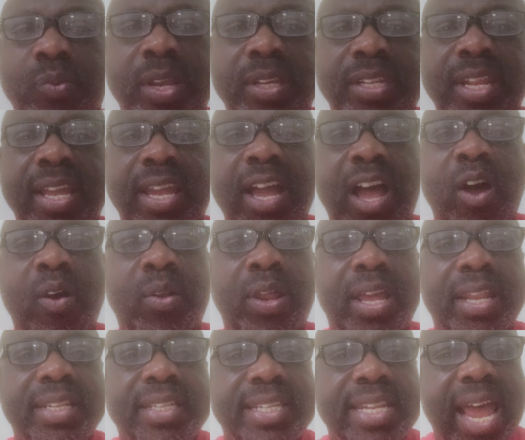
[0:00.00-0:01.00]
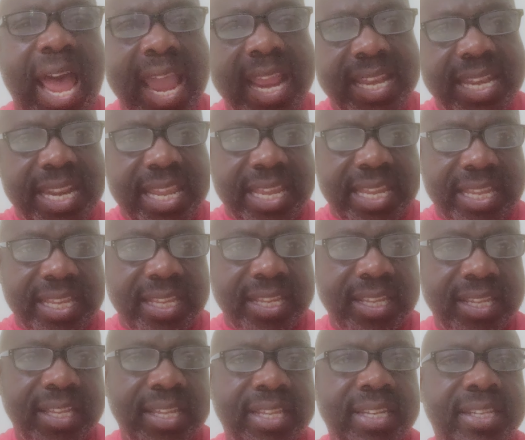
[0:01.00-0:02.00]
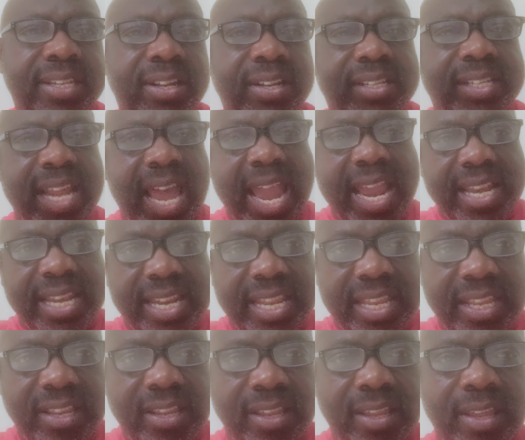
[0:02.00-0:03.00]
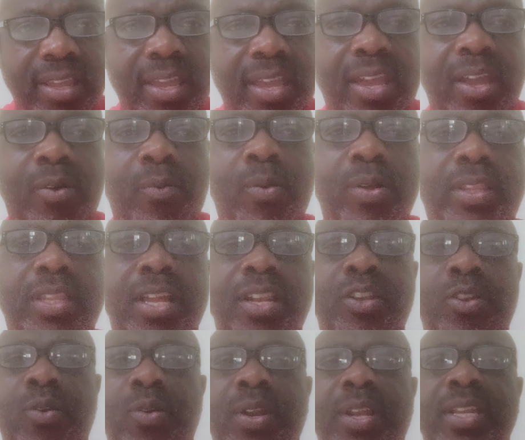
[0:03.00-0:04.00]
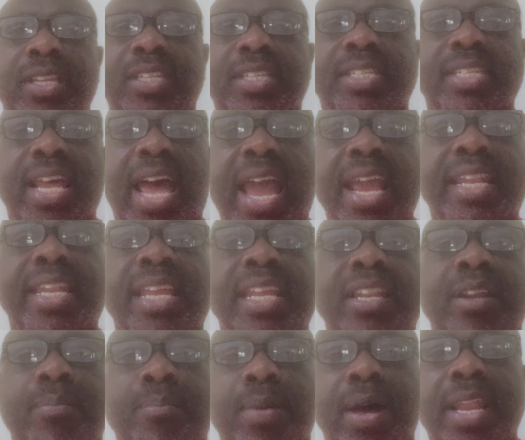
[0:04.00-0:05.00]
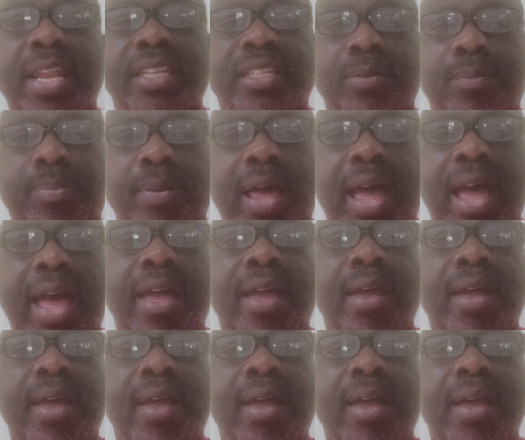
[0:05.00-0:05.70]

rates, they call that tightening. They're tightening. And what they're doing is tightening the money supply,